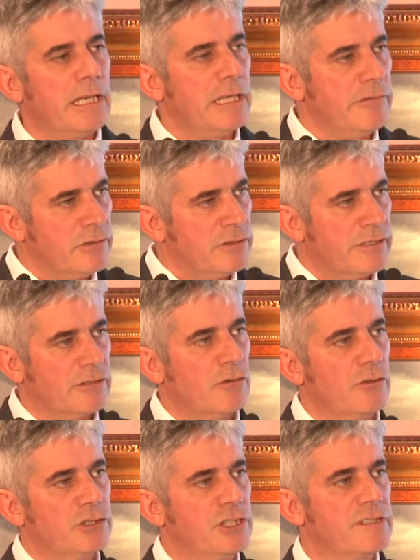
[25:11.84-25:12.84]
even
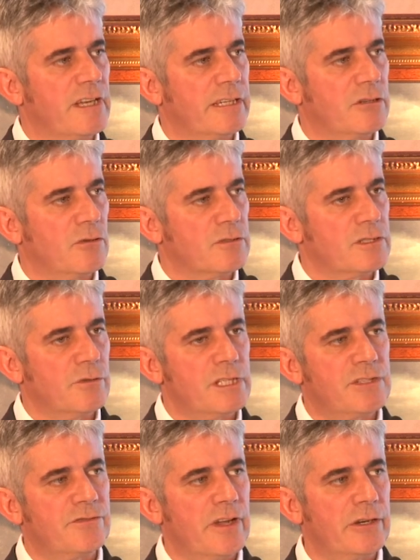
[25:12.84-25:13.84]
technology cycles. So
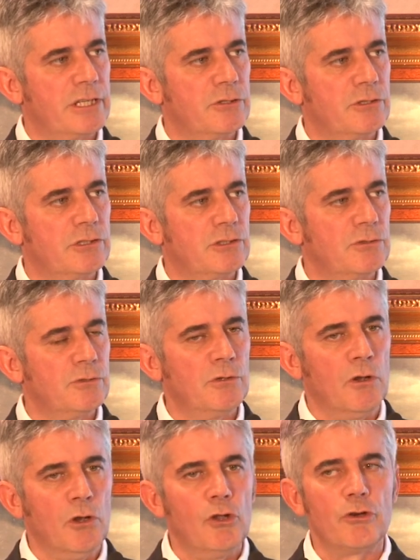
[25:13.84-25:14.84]
it's very good to
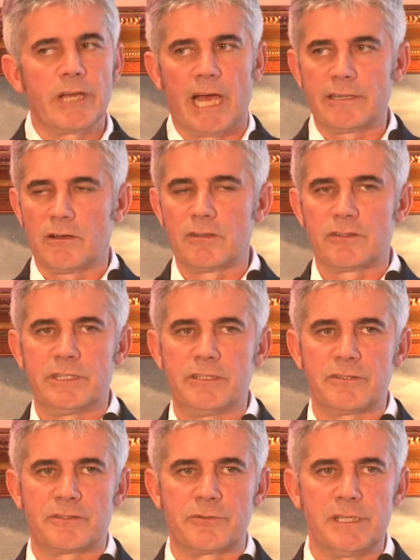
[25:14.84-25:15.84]
look at other
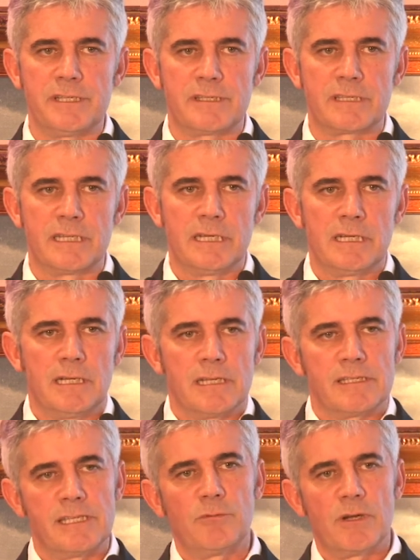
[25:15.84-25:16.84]
industries,
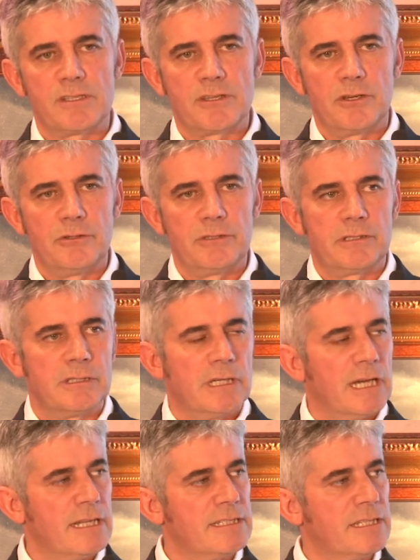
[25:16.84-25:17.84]
see what's good,
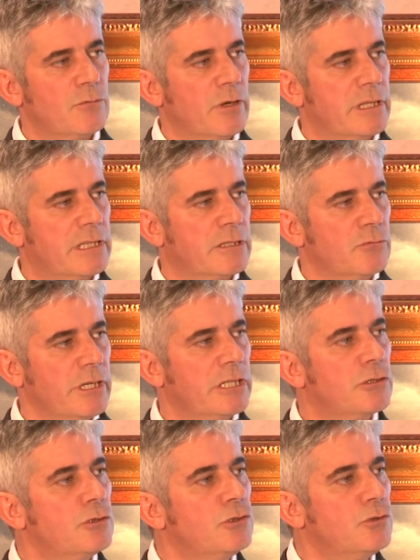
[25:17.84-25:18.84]
and see what, what
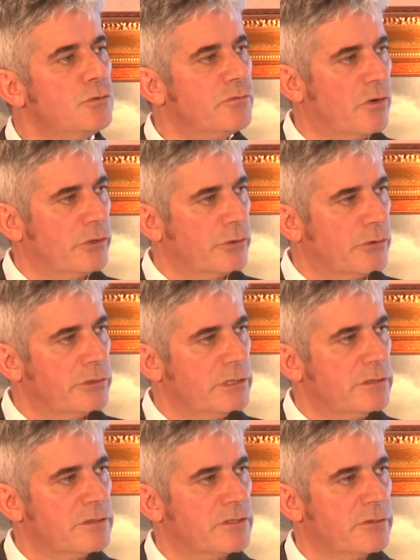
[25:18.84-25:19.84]
it could do for your own
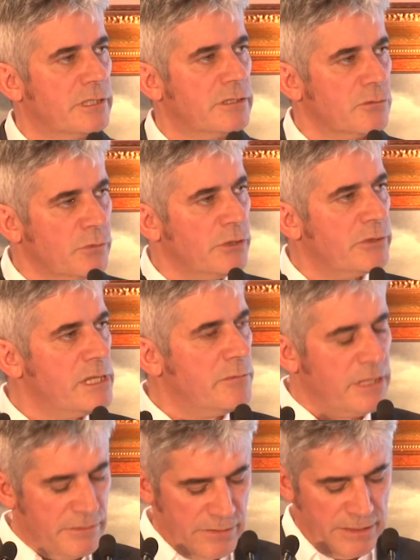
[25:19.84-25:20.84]
industry. We really
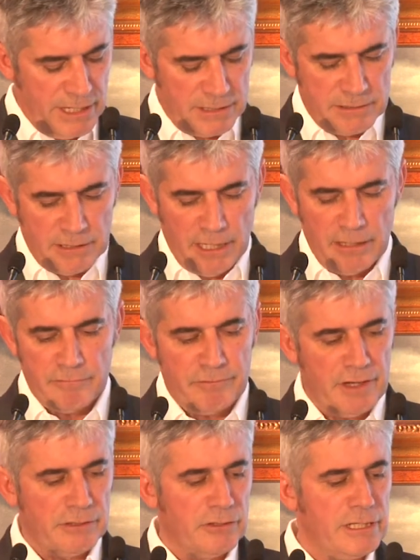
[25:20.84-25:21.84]
believe in that. And
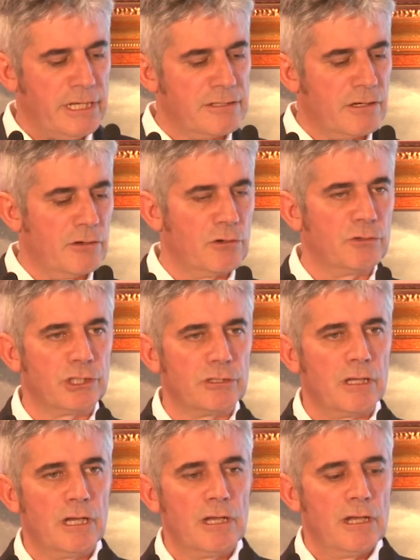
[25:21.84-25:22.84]
finally, as a
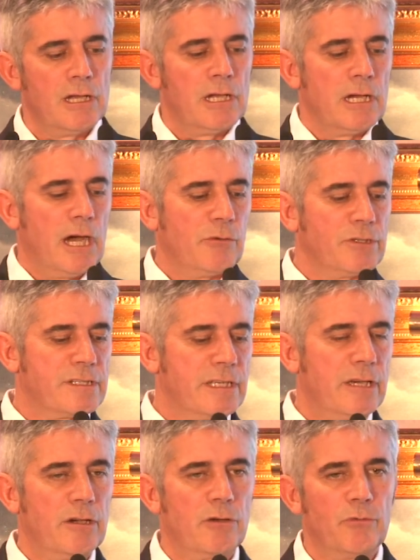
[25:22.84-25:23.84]
conclusion, I would
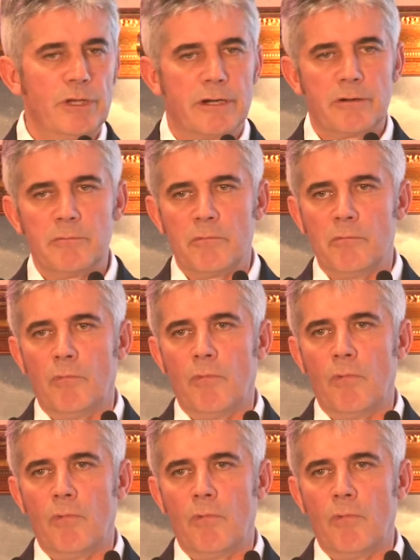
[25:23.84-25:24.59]
say we are,